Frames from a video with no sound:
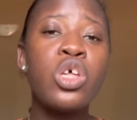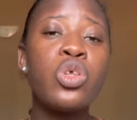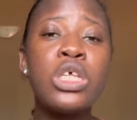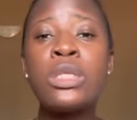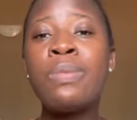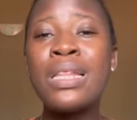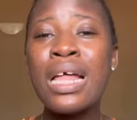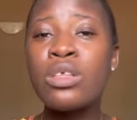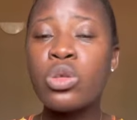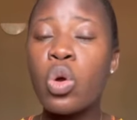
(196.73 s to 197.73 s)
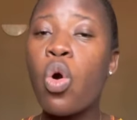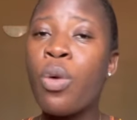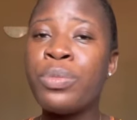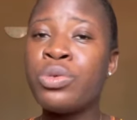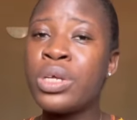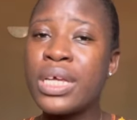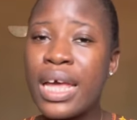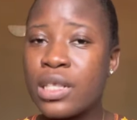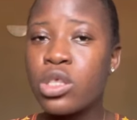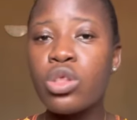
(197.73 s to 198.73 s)
So it's better to
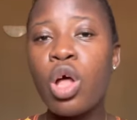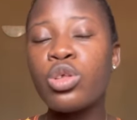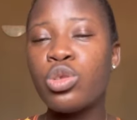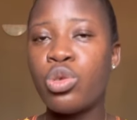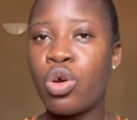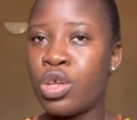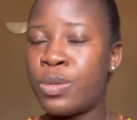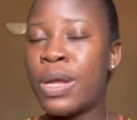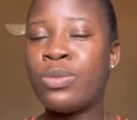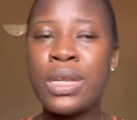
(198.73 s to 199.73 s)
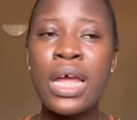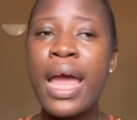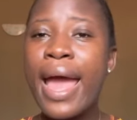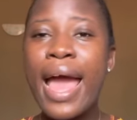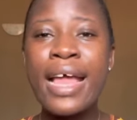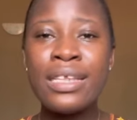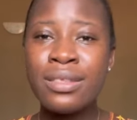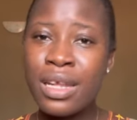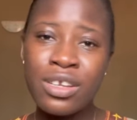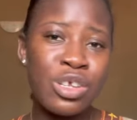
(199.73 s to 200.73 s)
communicate, talk to your husband when
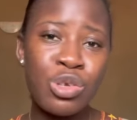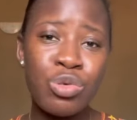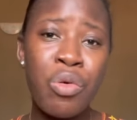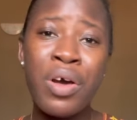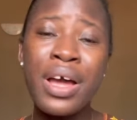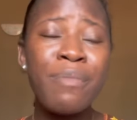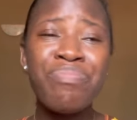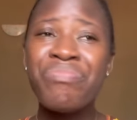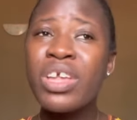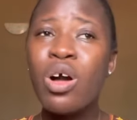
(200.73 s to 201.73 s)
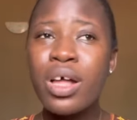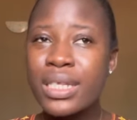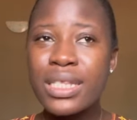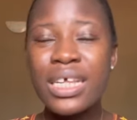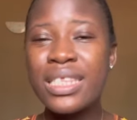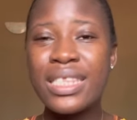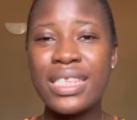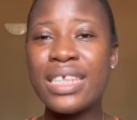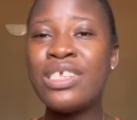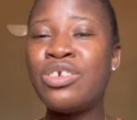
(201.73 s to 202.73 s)
anything is wrong, because
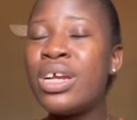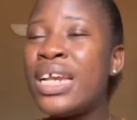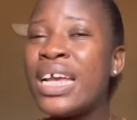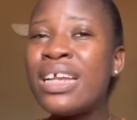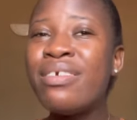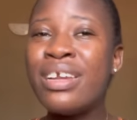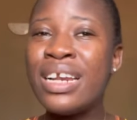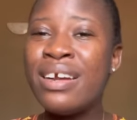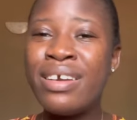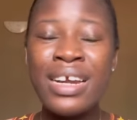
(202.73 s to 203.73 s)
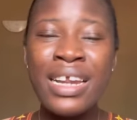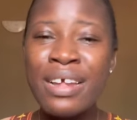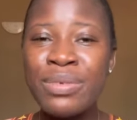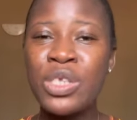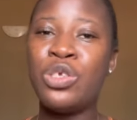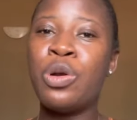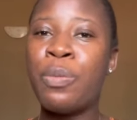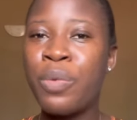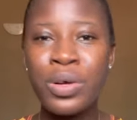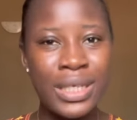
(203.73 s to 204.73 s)
it really relieves your
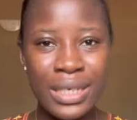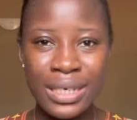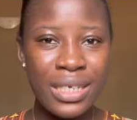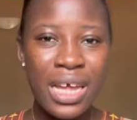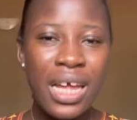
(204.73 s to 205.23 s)
burden.